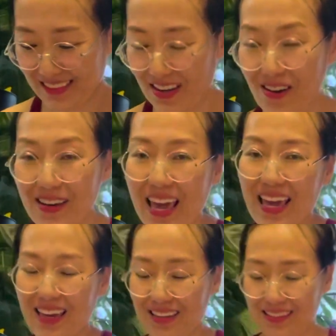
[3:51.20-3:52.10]

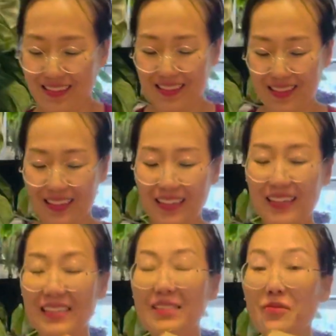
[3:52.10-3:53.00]
Okay,
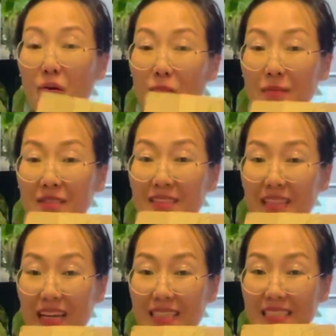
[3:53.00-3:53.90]
let's open the
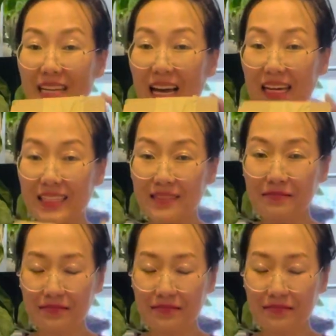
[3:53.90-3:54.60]
next item.